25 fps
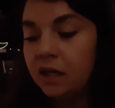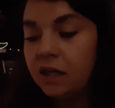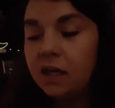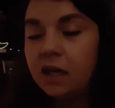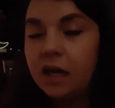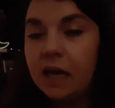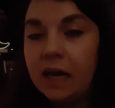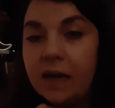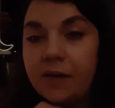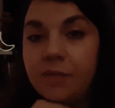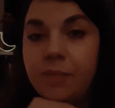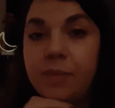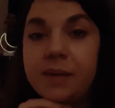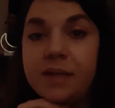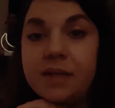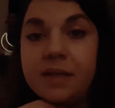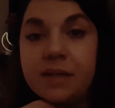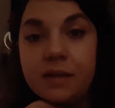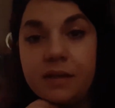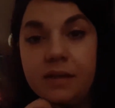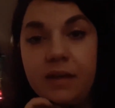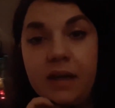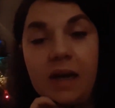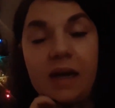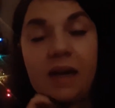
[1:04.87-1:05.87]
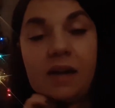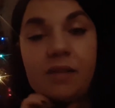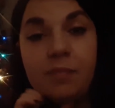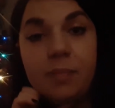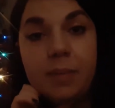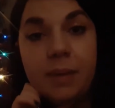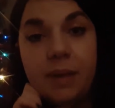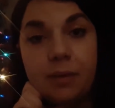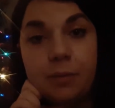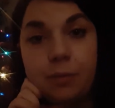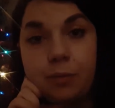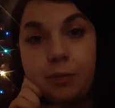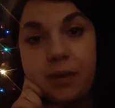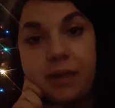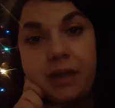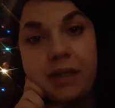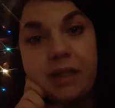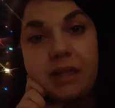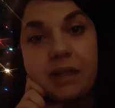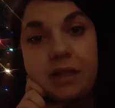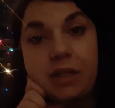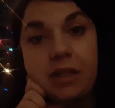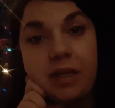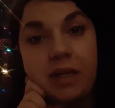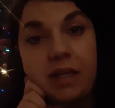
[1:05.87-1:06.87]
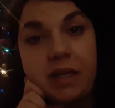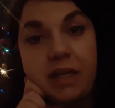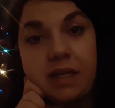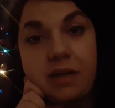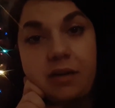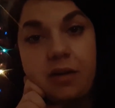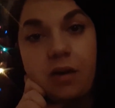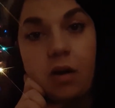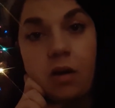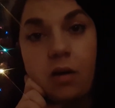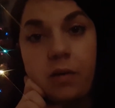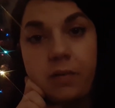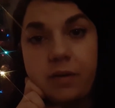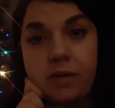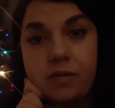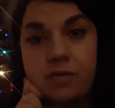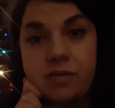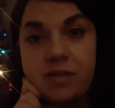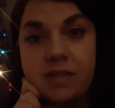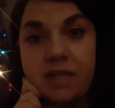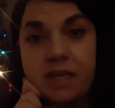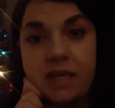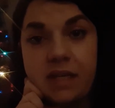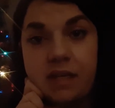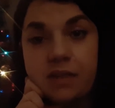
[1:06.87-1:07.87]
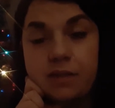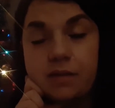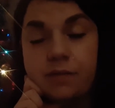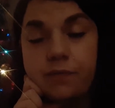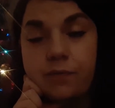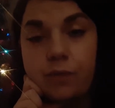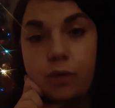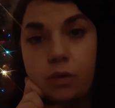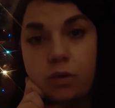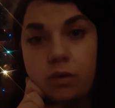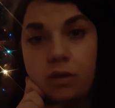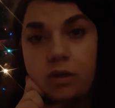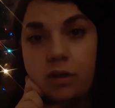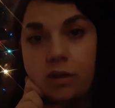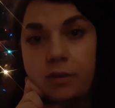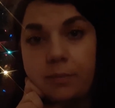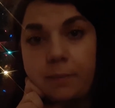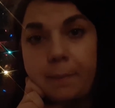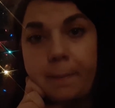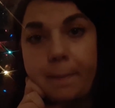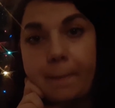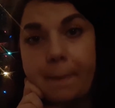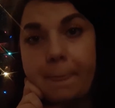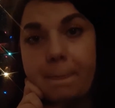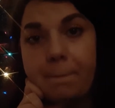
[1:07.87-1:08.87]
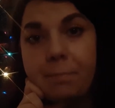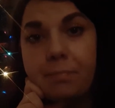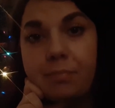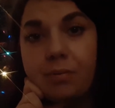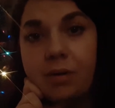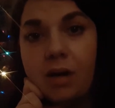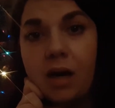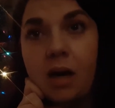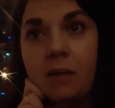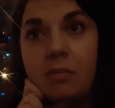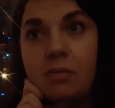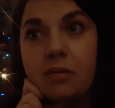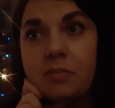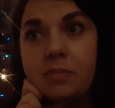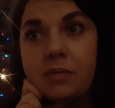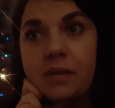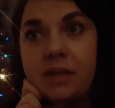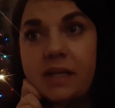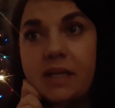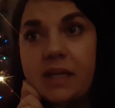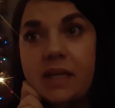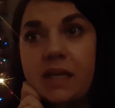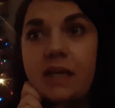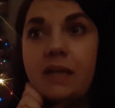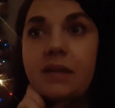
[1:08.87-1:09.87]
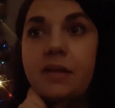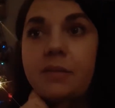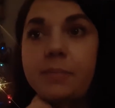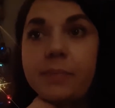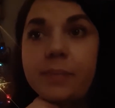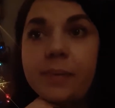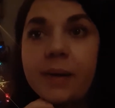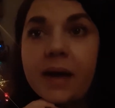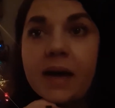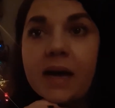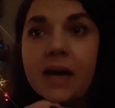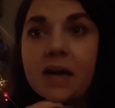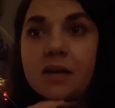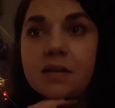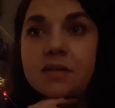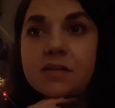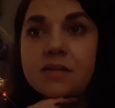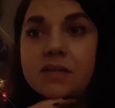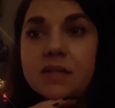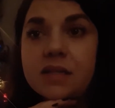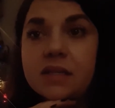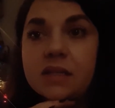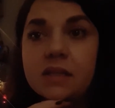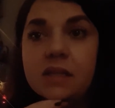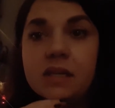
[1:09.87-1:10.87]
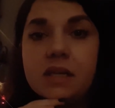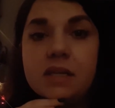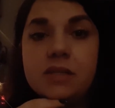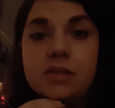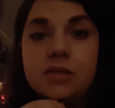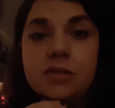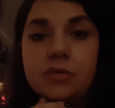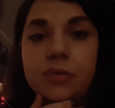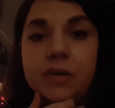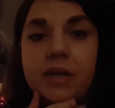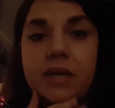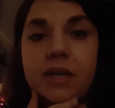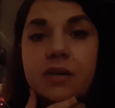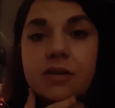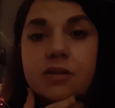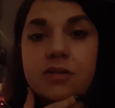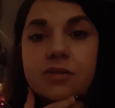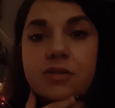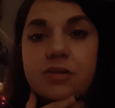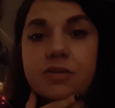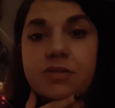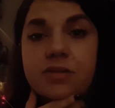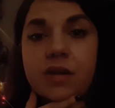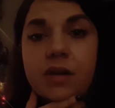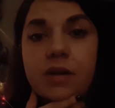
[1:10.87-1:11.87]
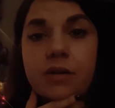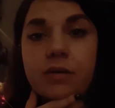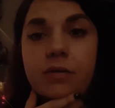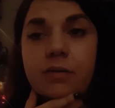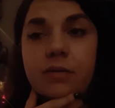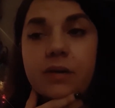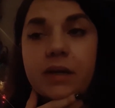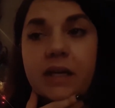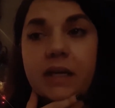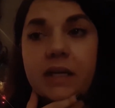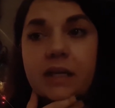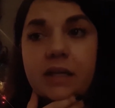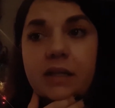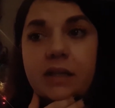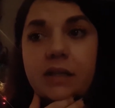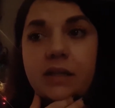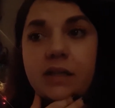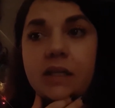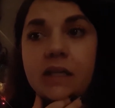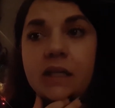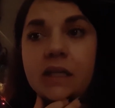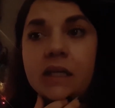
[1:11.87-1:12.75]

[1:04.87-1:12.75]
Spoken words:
I've been really looking into all those things for probably the past at least 3 years or so, and